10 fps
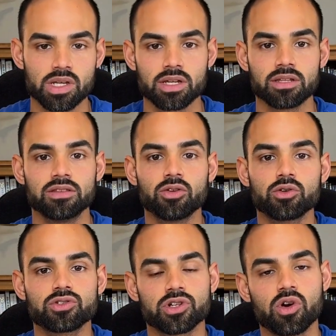
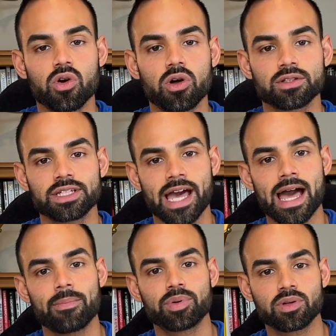Those are called
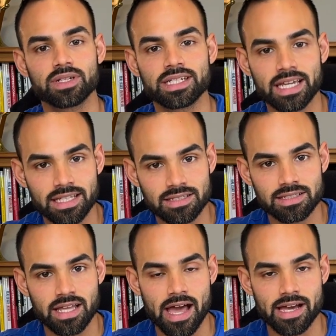capital gains
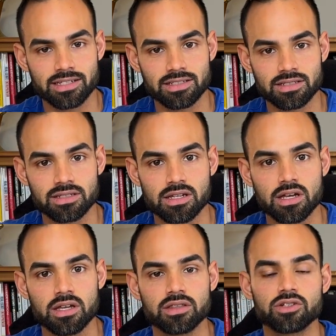taxes.
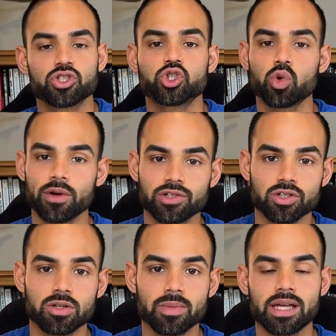There's
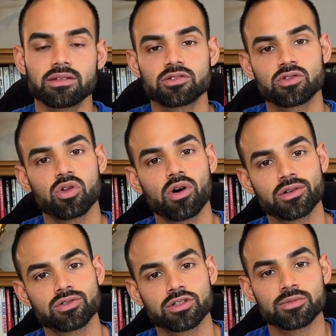short-term and there's
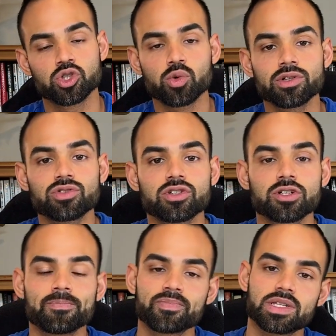long-term.
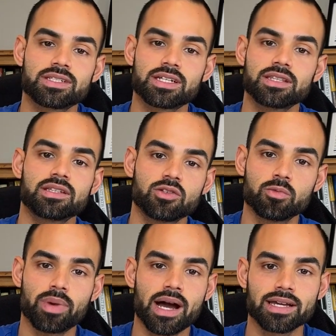Short-term is anything you
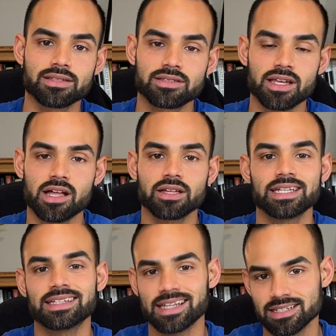buy and sell
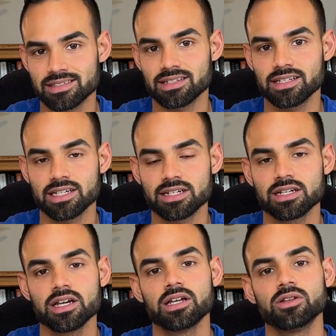in less than a year.
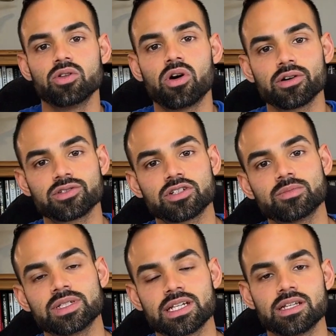Long-term
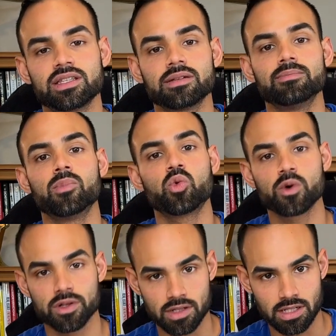is anything
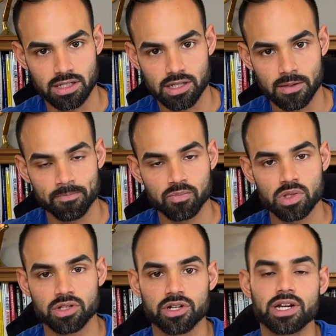more than a year.
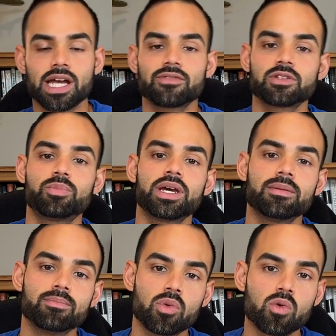You're gonna have to pay
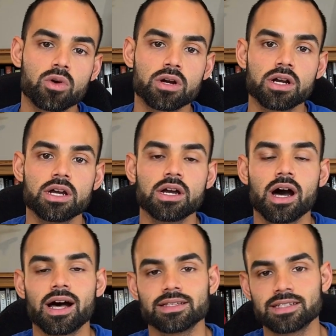more
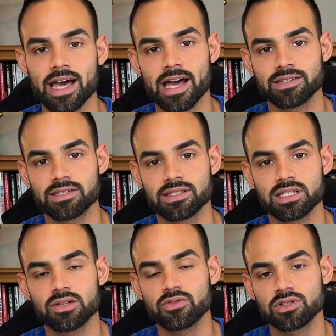on taxes
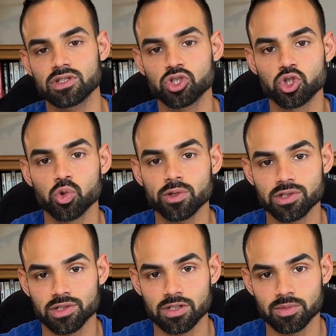if it's a
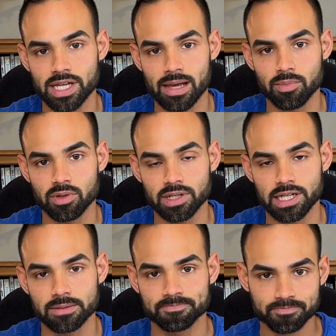short-term capital
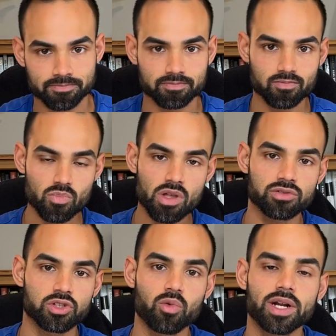gain. So
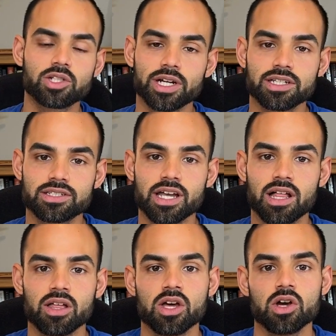you wanna try to
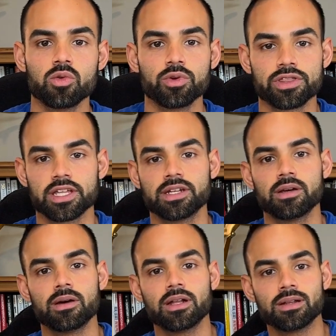sell within
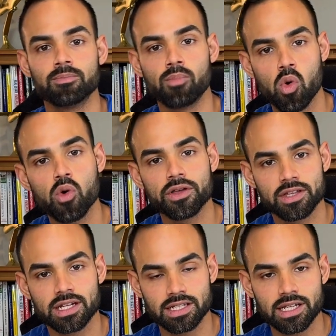more than
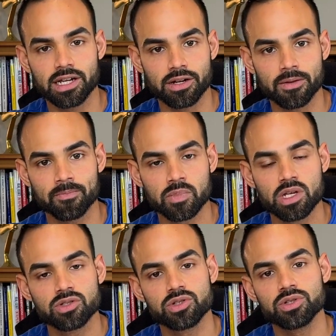a year
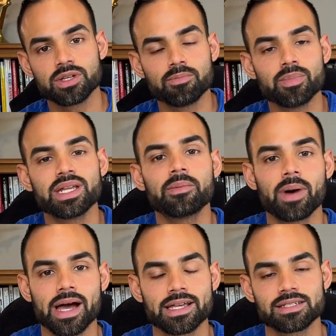so you can
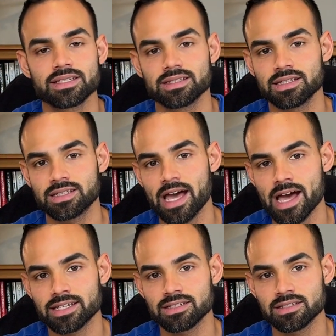minimize the
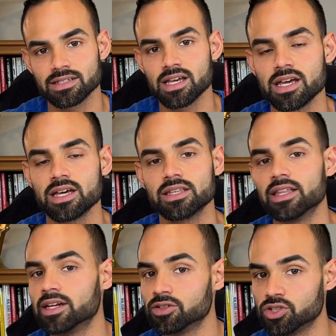taxes
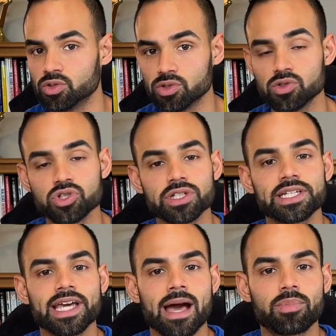that are due. Usually
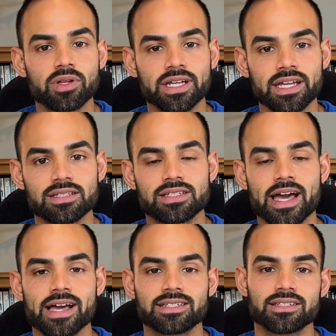capital gains
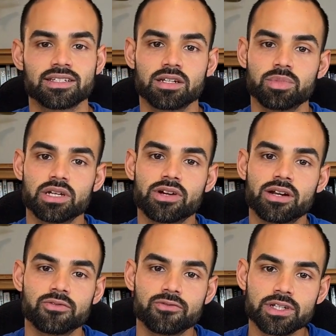tax is gonna be around
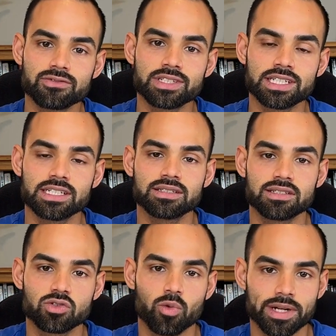15 to
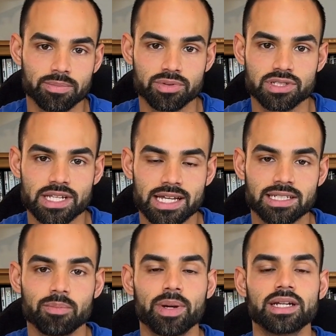20%
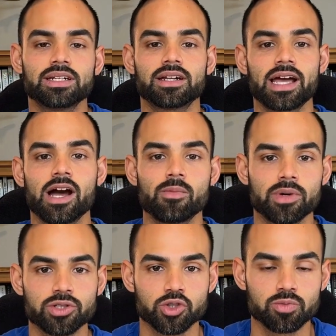depending on how
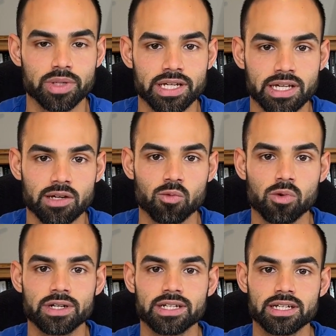much you make and
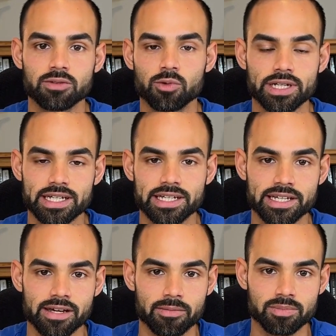what
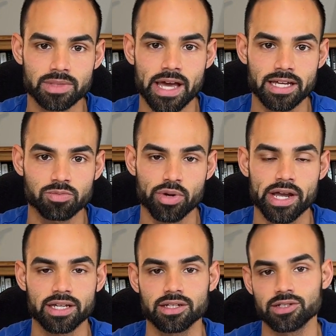income tax
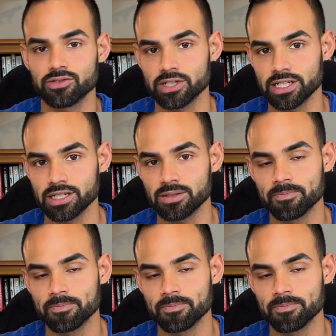bracket you're in.